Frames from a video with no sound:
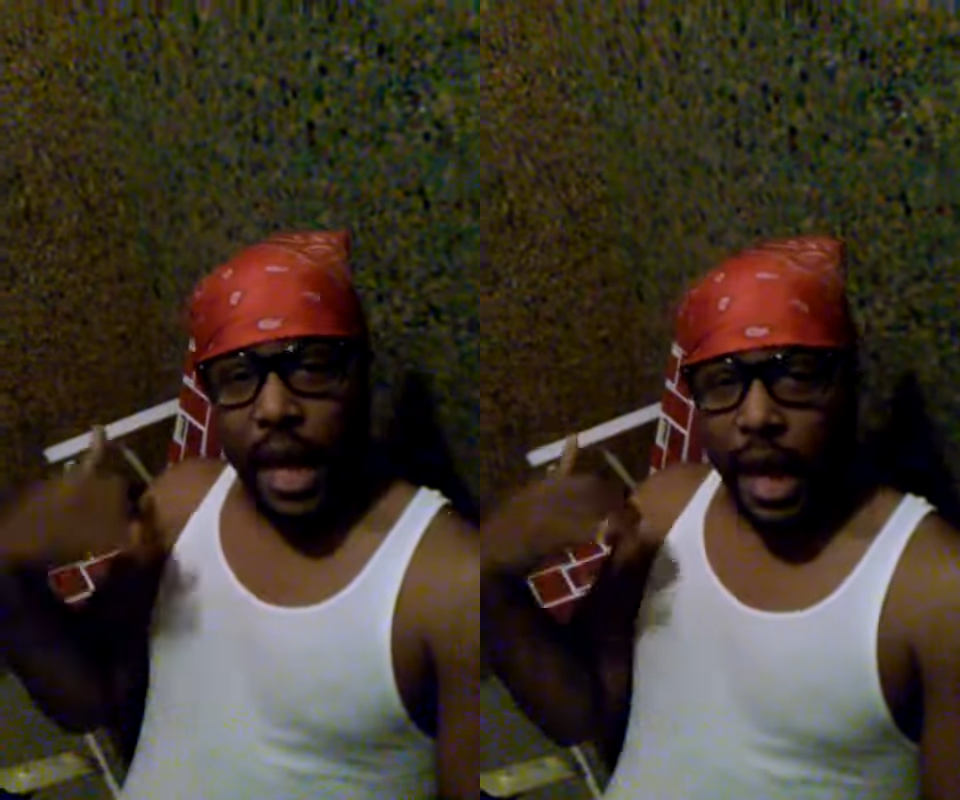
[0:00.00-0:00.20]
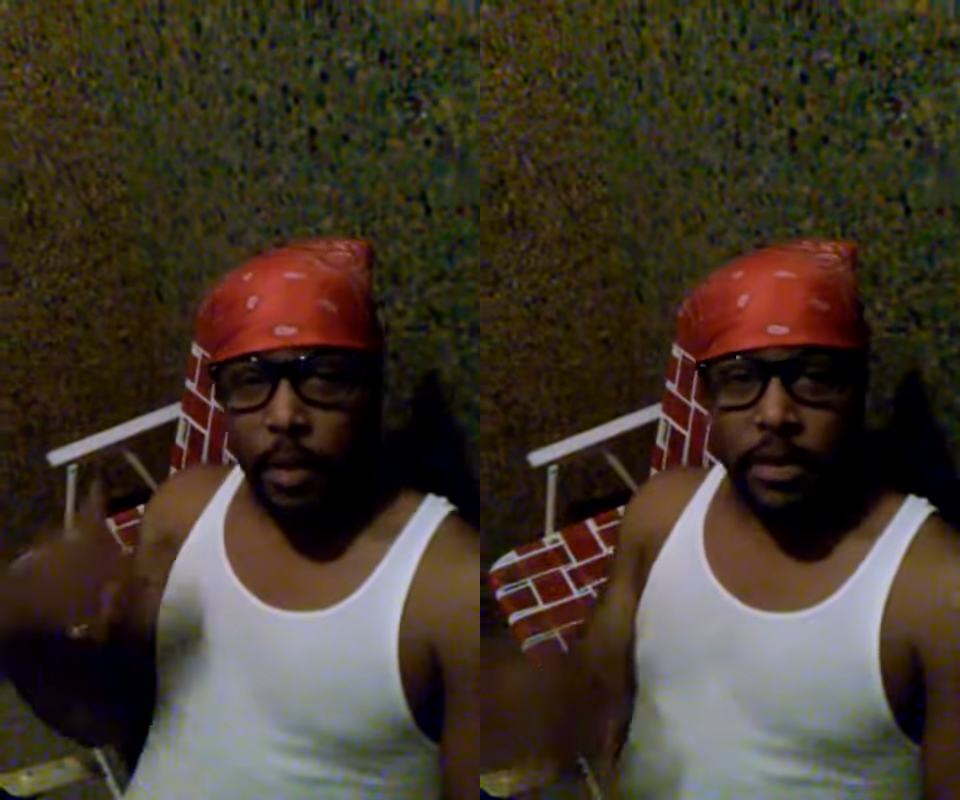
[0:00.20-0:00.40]

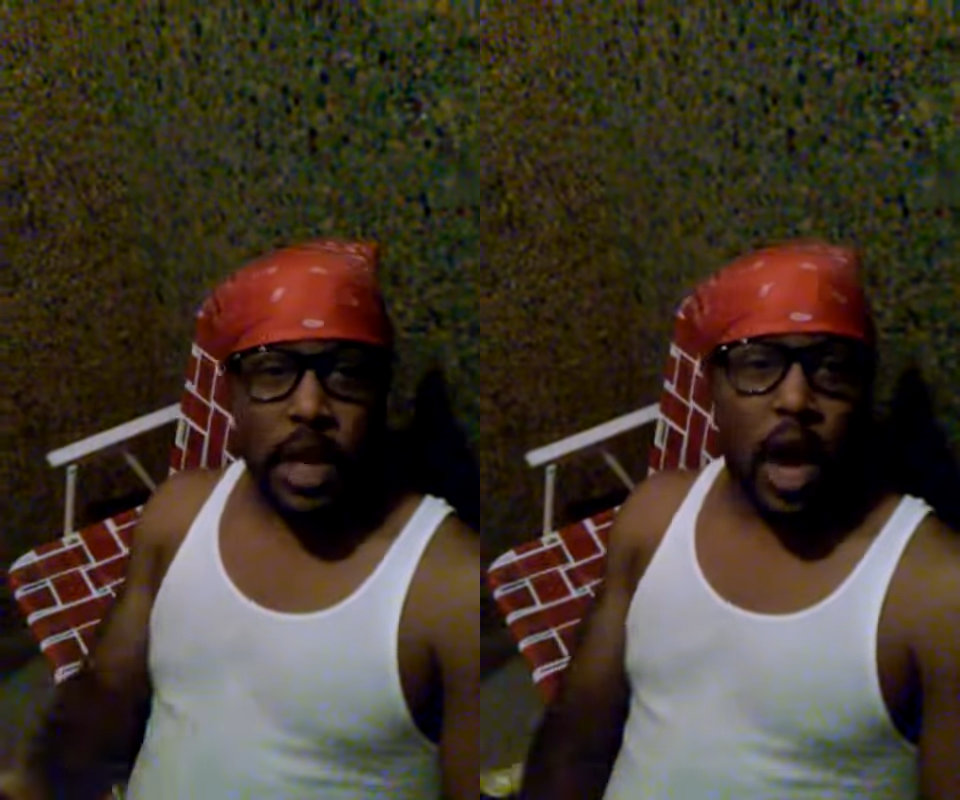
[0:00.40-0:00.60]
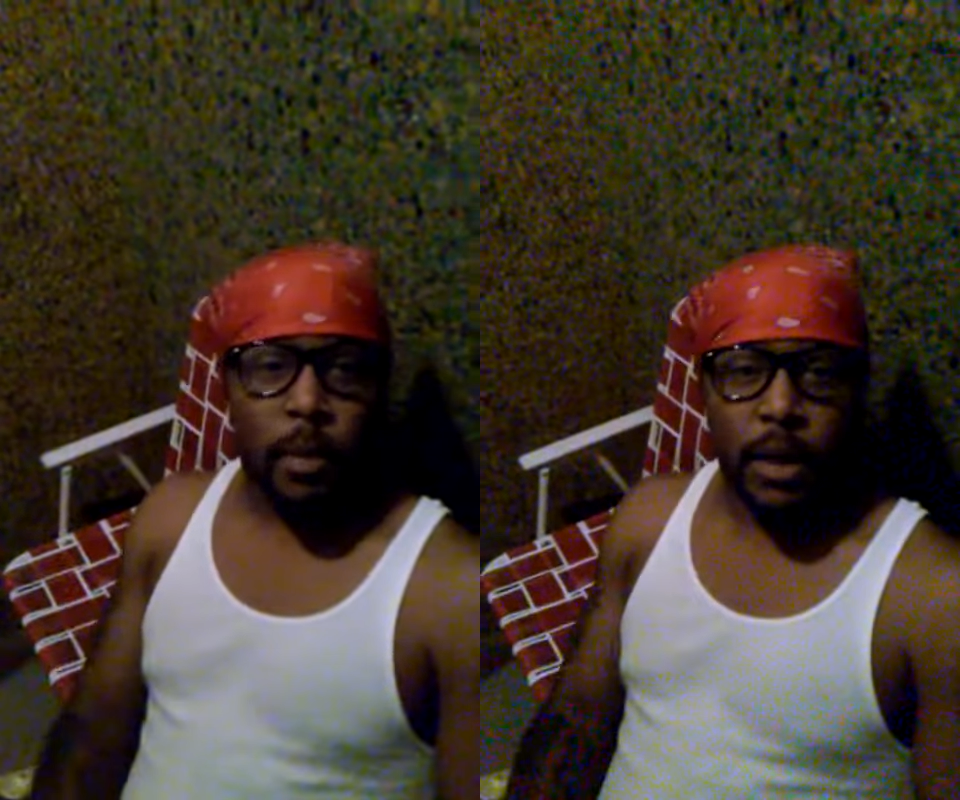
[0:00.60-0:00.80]
Ambush
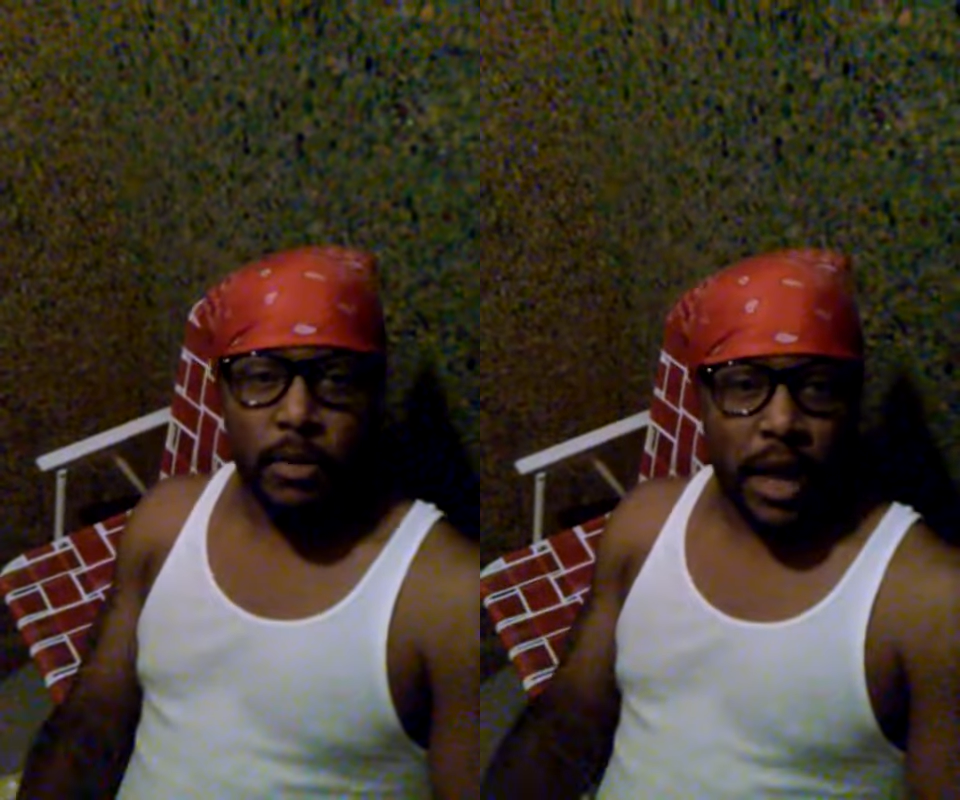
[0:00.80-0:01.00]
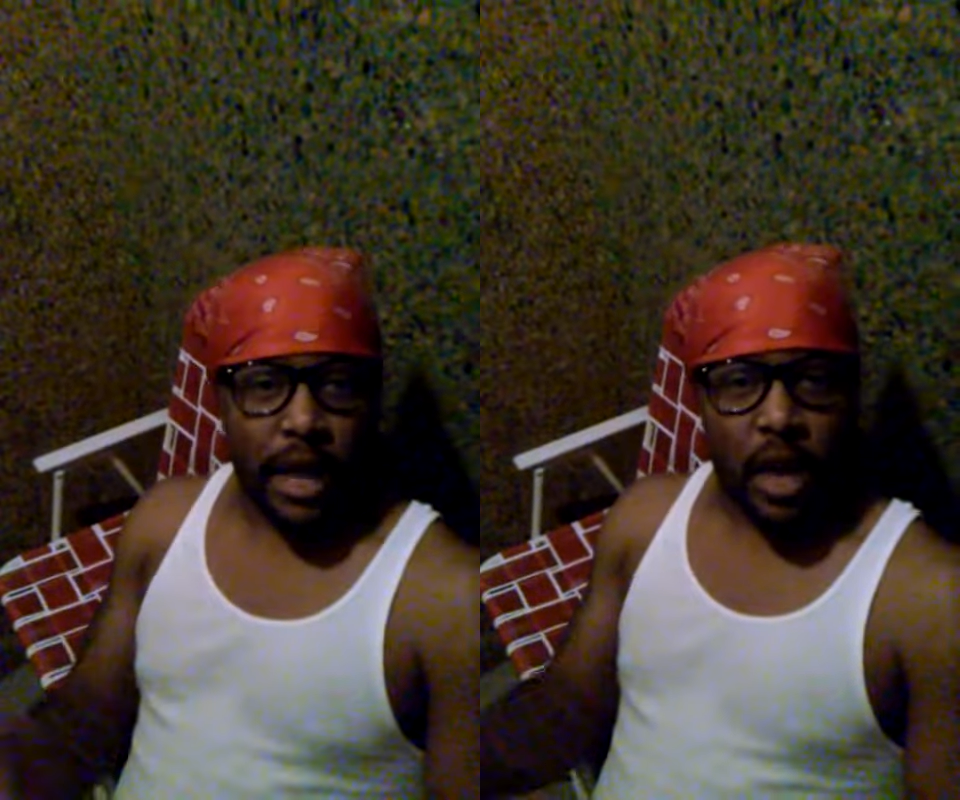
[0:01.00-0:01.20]
called me and
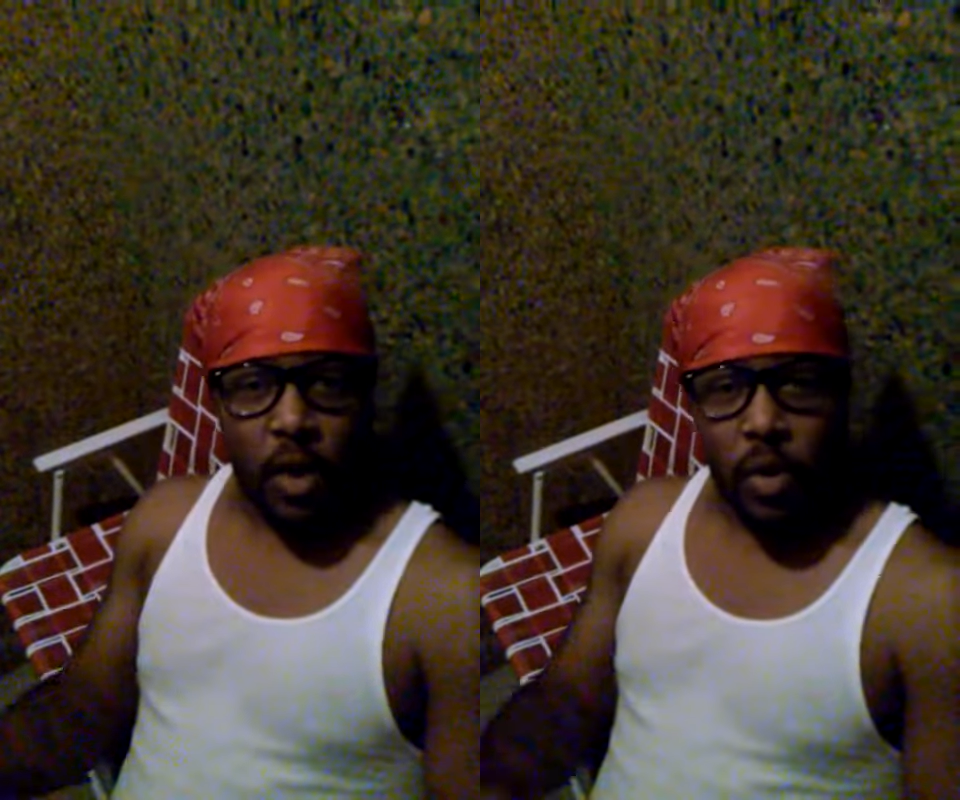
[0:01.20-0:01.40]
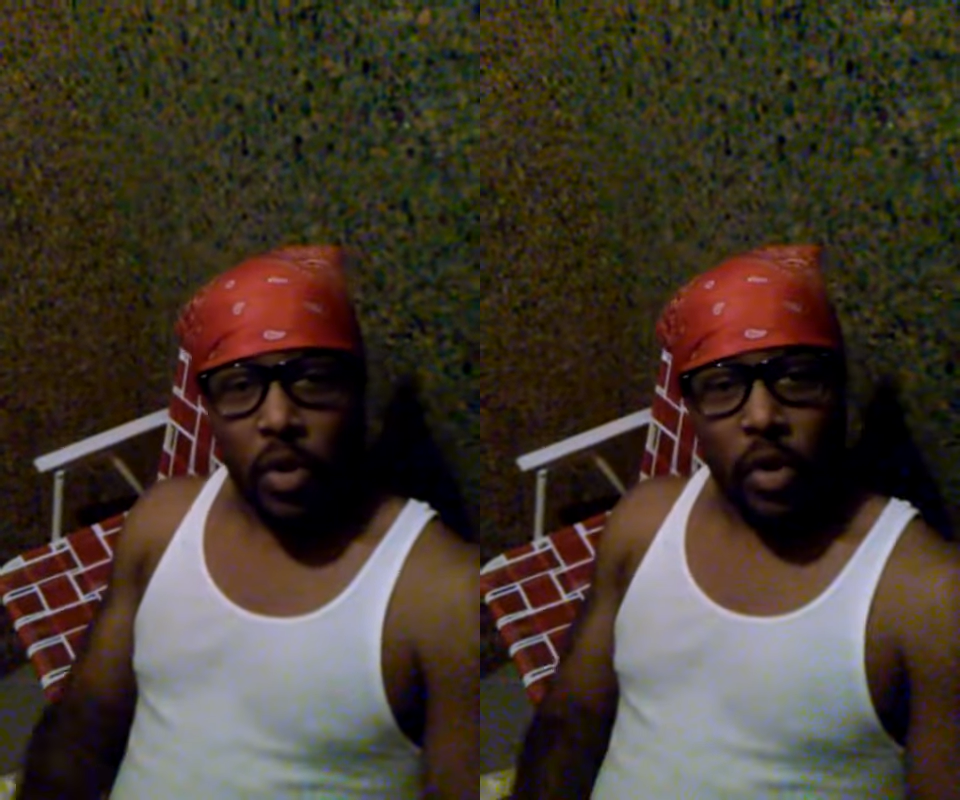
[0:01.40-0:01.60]
was like,
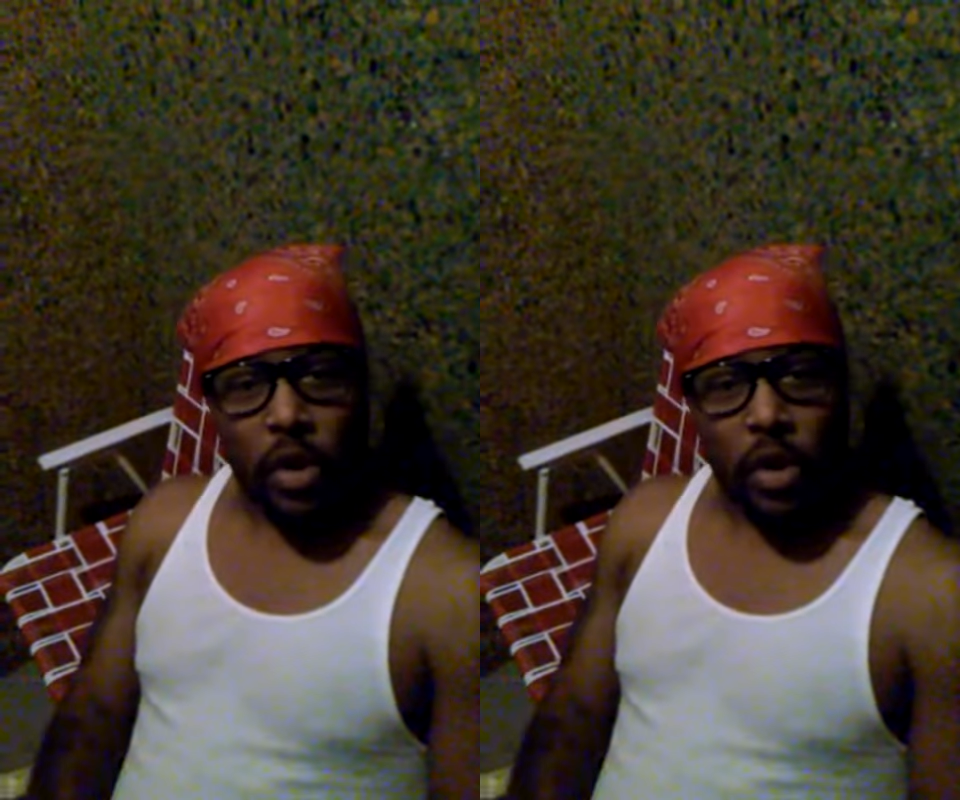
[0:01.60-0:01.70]
yo,